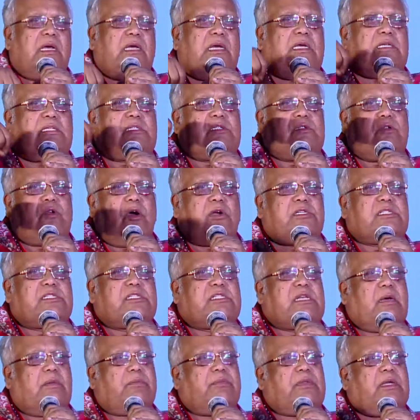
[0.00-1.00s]
is not
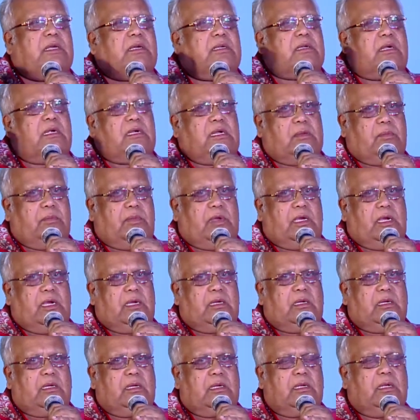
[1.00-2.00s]
something ready made.
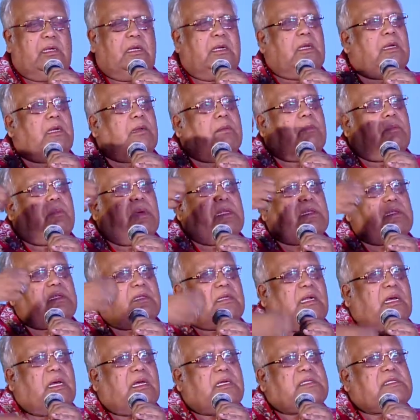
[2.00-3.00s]

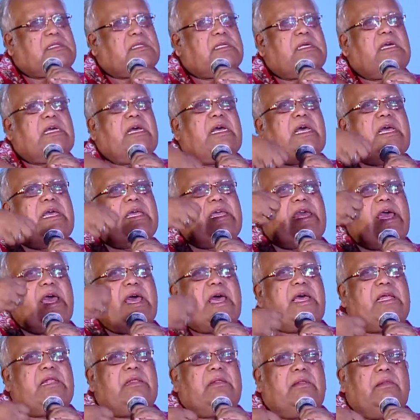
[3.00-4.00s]
Mantras
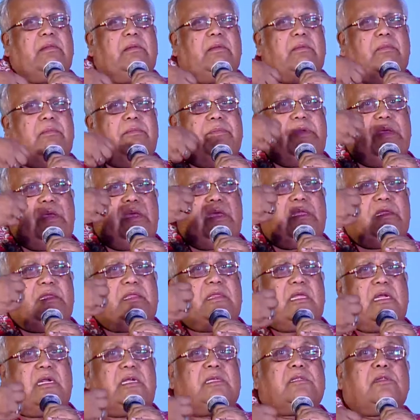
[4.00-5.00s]
can be,
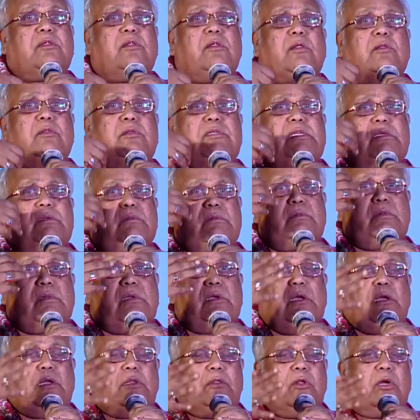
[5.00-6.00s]
there is a
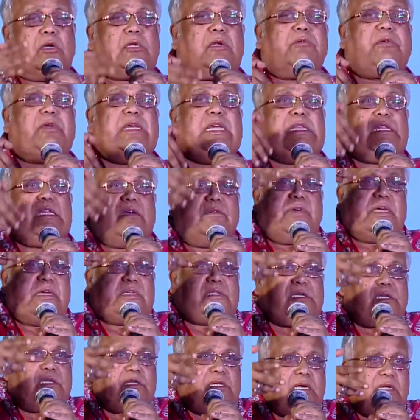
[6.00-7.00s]
lot of
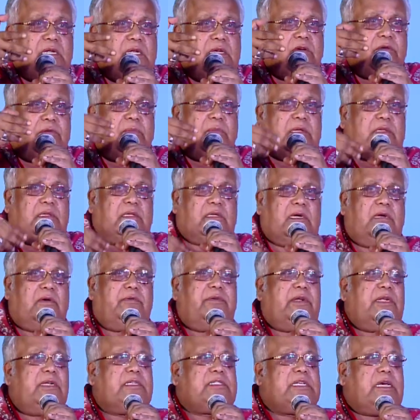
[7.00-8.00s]
innovation in the area of mantra.
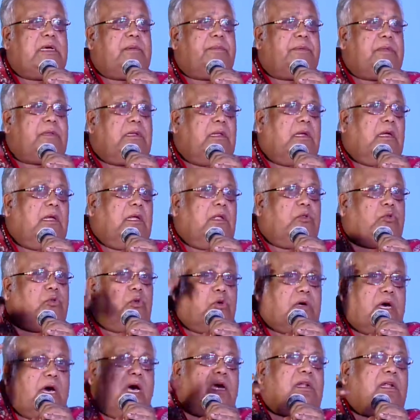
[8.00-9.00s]
For example,
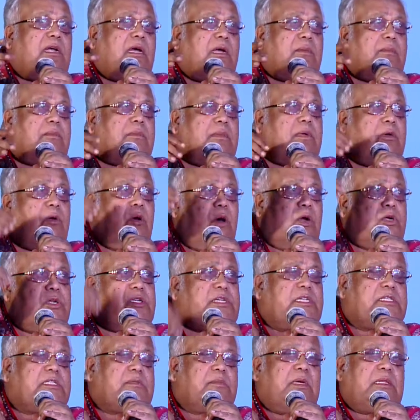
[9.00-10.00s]
Tukaram got
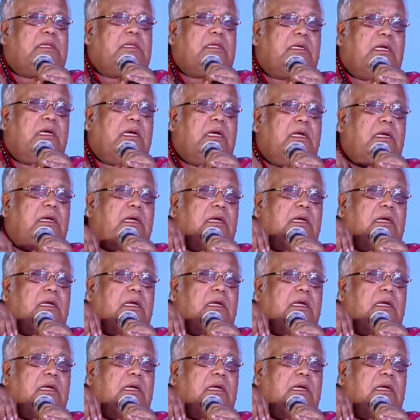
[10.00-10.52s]
his mantra